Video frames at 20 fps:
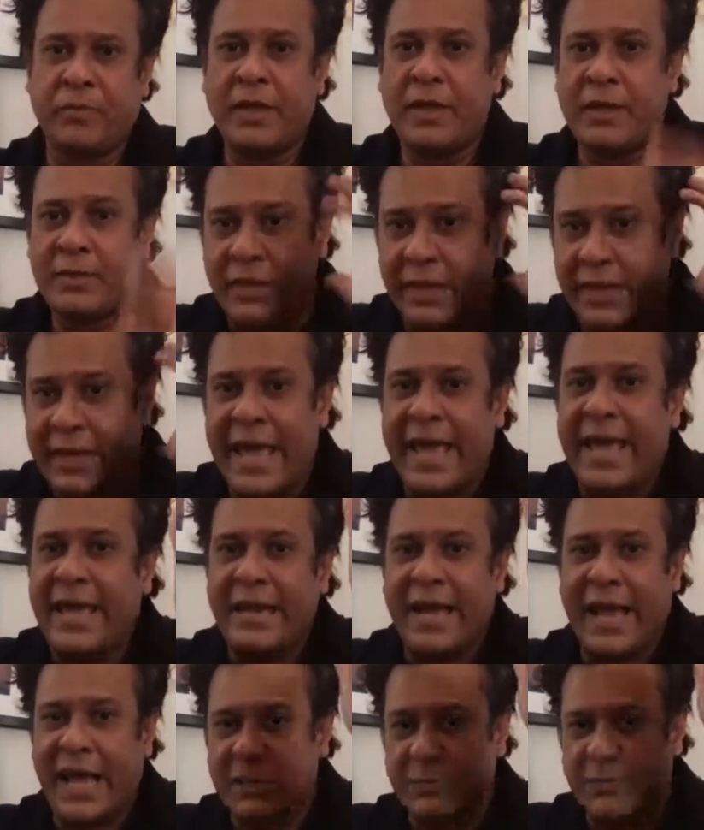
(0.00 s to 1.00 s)
The gain
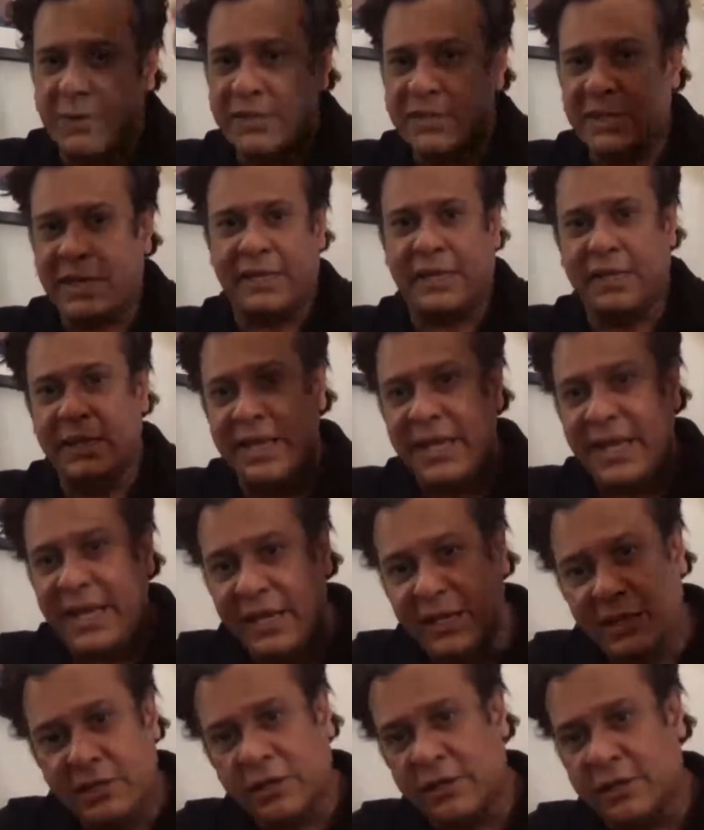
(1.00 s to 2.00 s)
has been set in
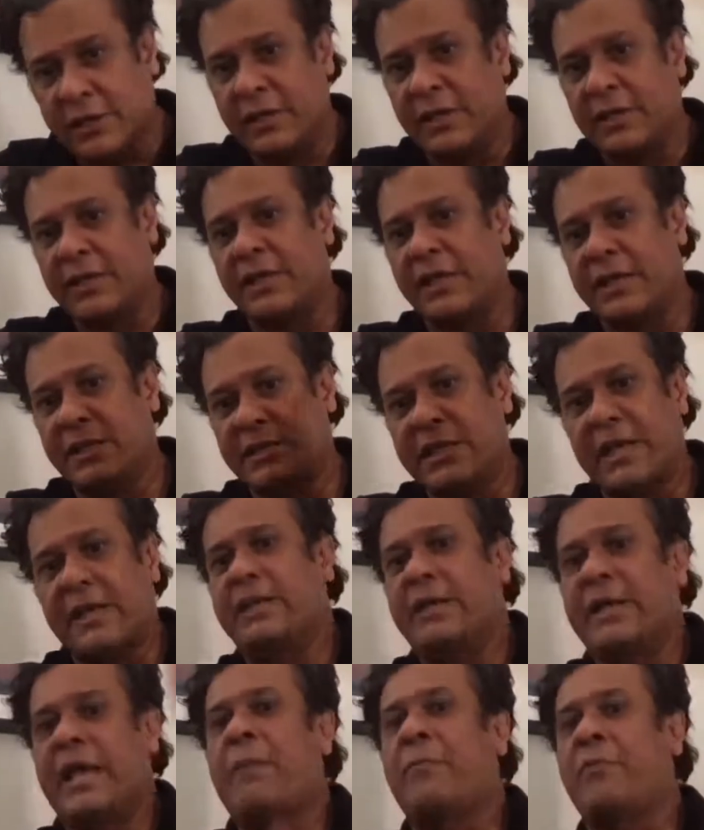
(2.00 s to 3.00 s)
internally inside the
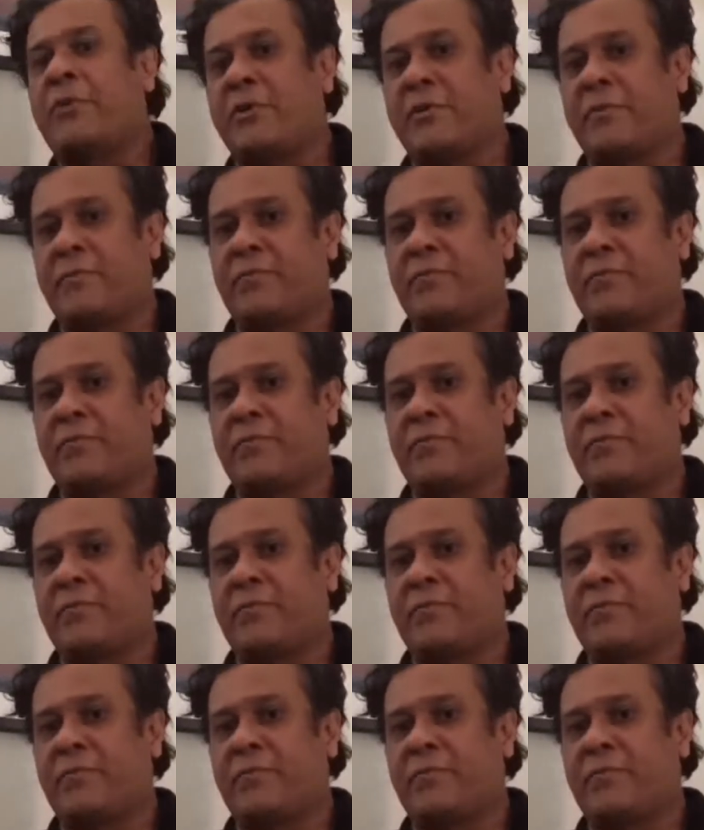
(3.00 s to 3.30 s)
camera,